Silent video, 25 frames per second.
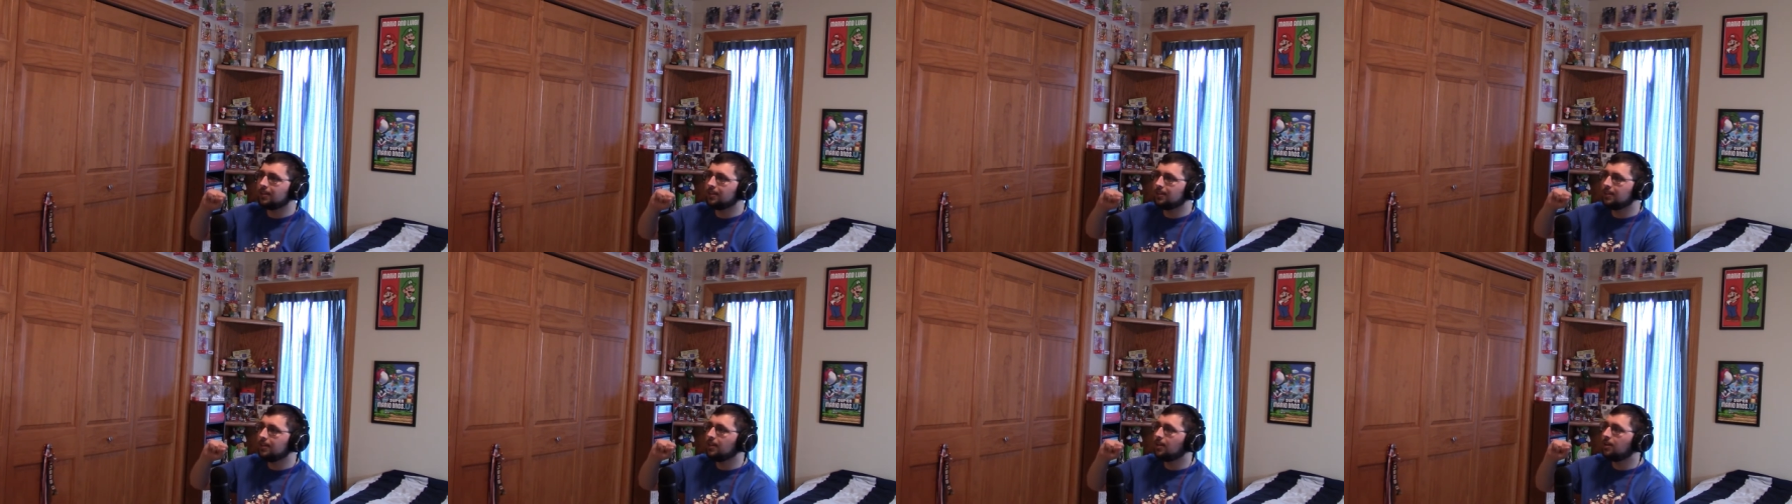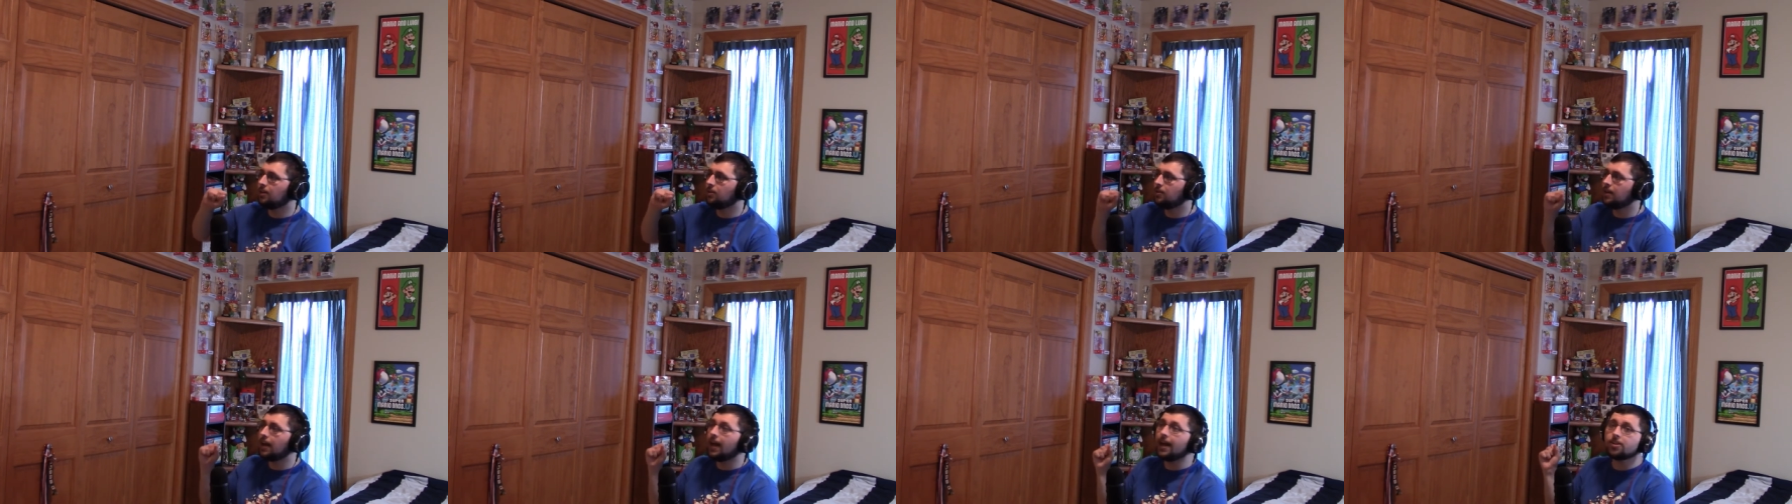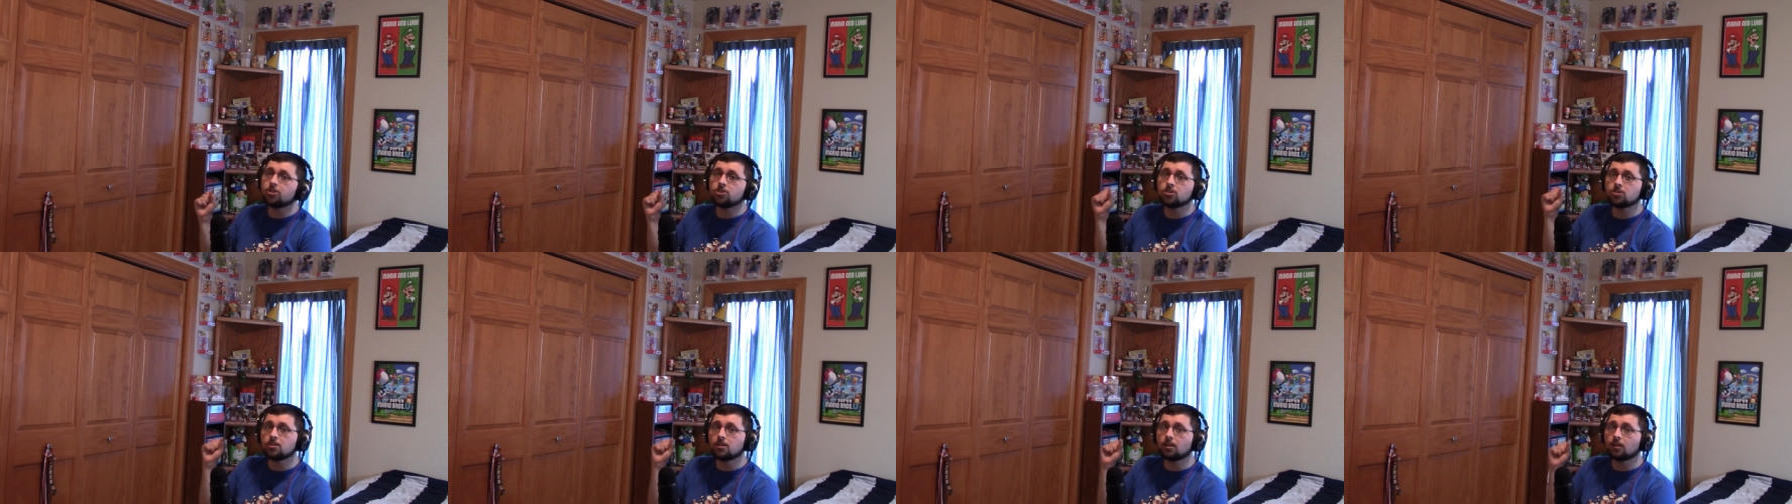not
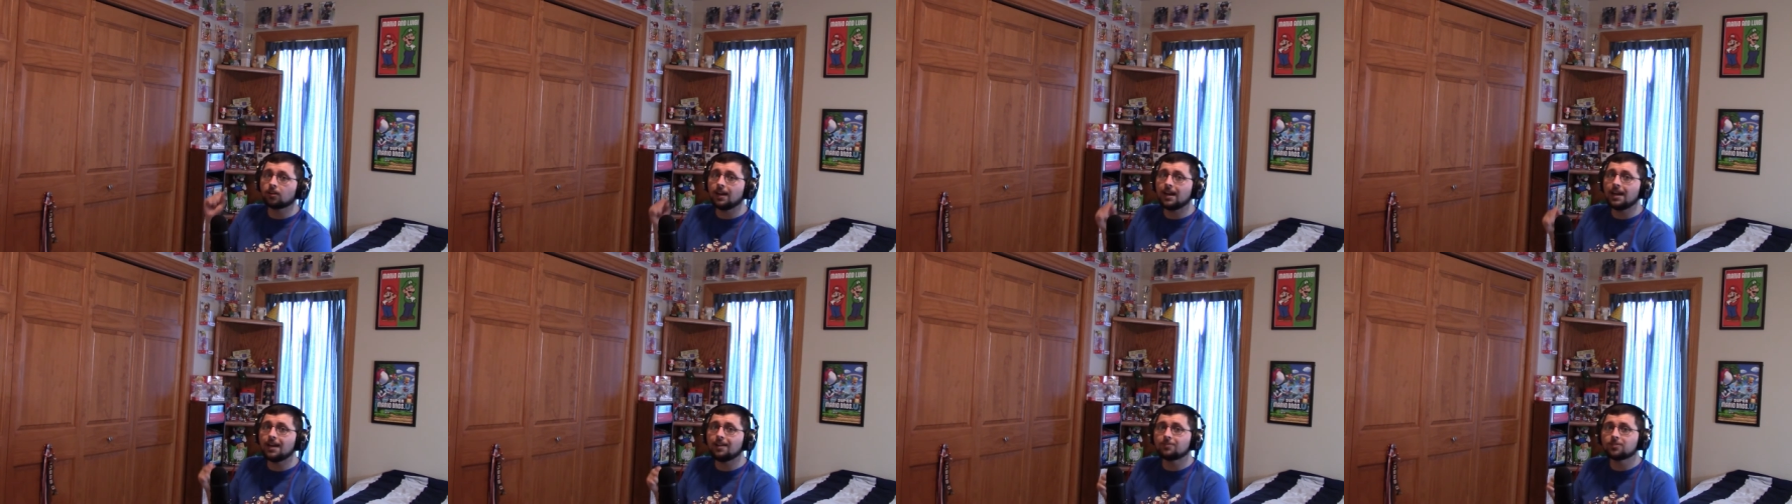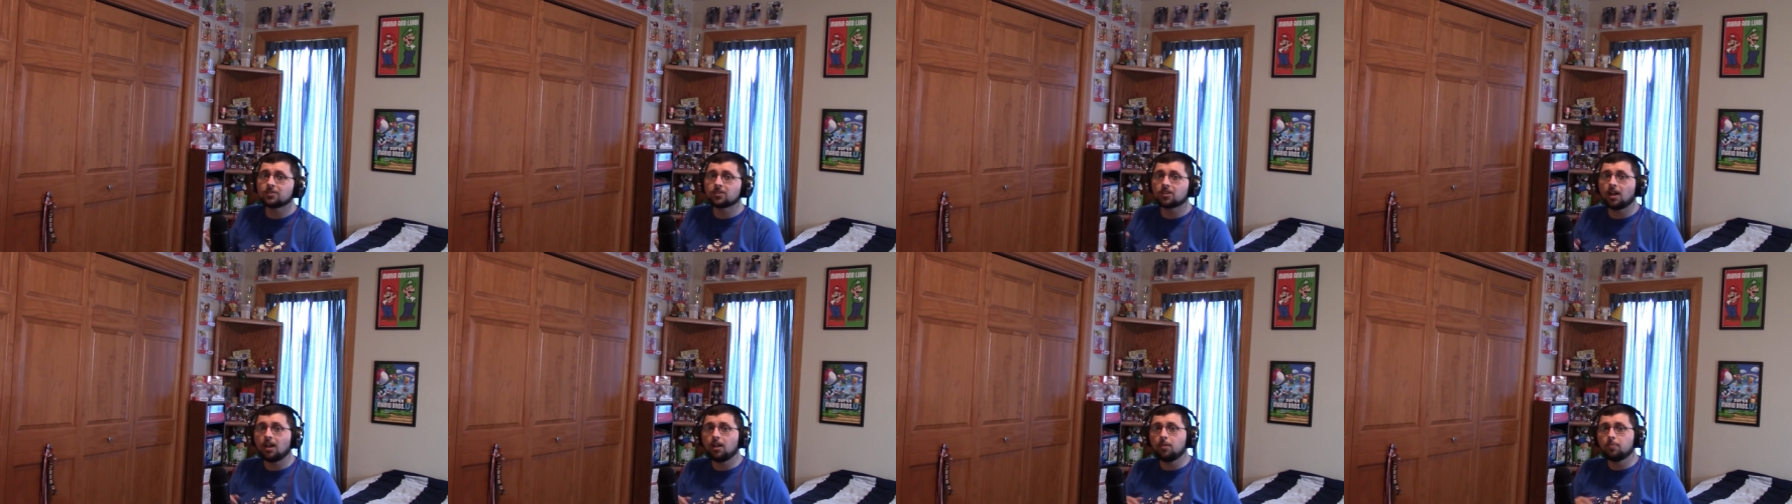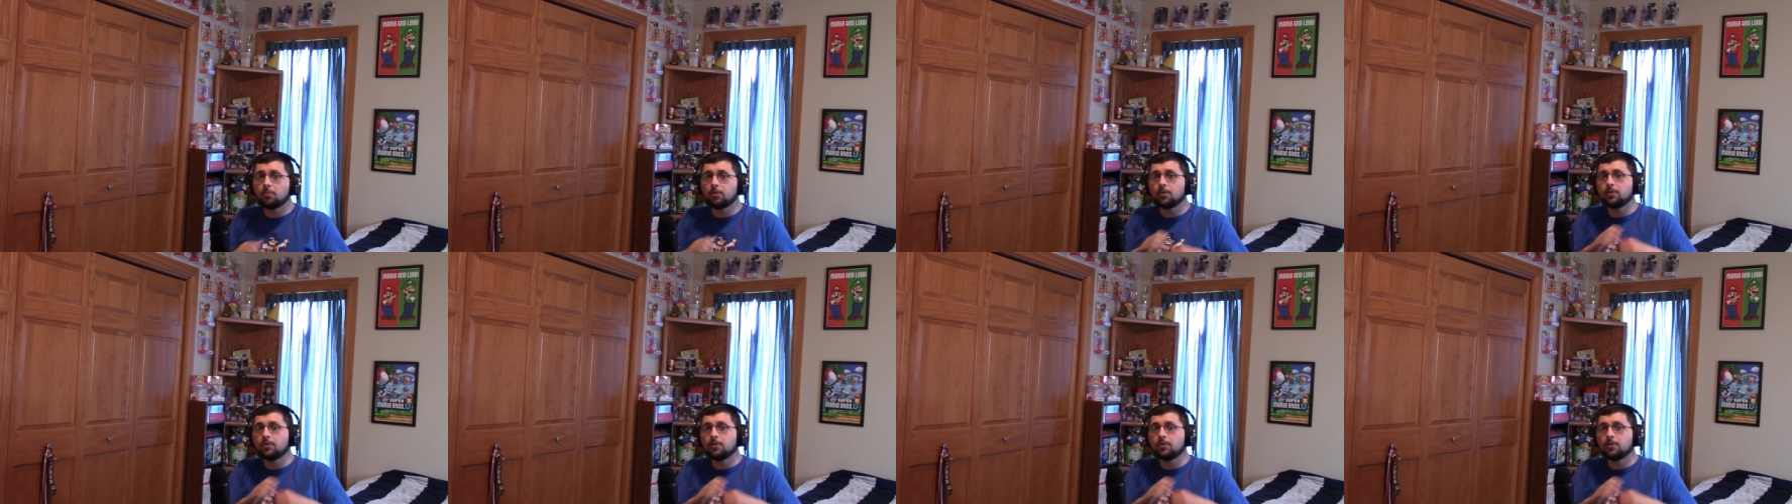just a grain of salt,